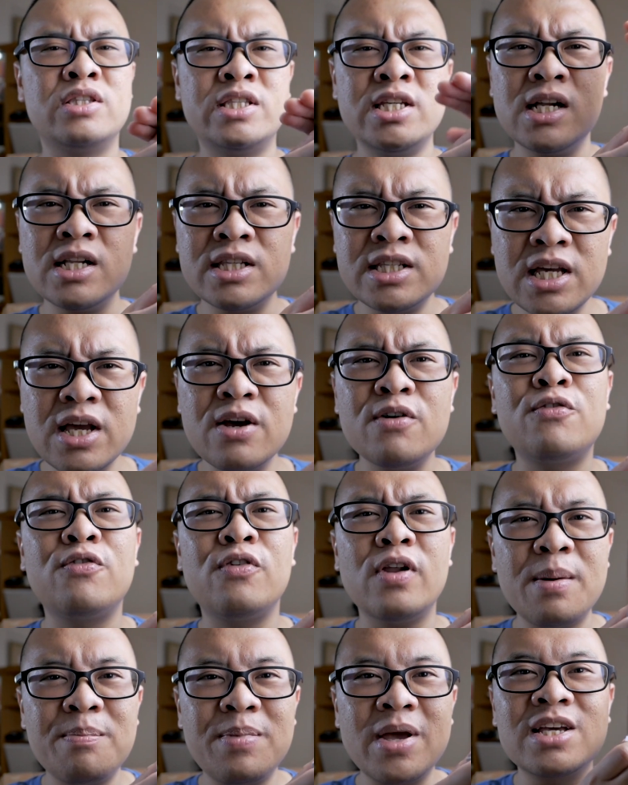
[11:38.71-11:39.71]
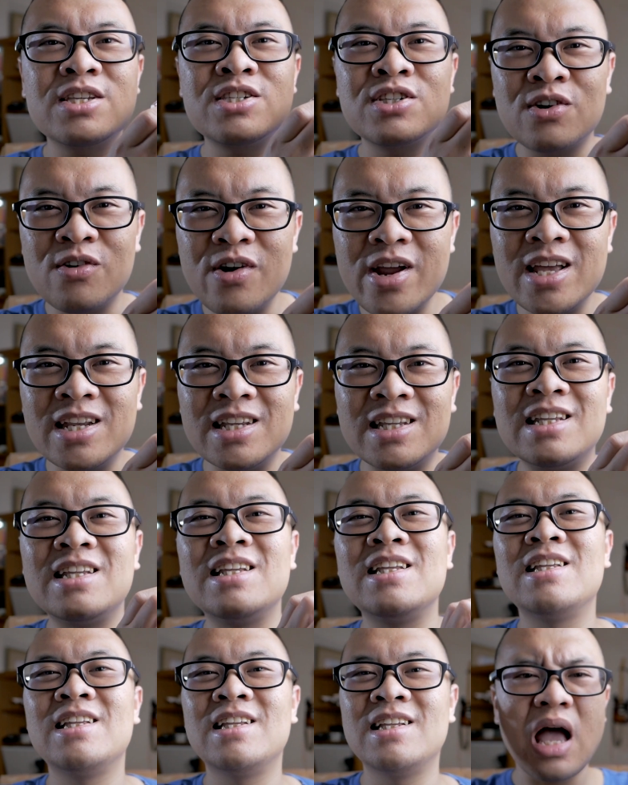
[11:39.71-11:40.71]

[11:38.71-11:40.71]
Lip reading: tilting flipping screen.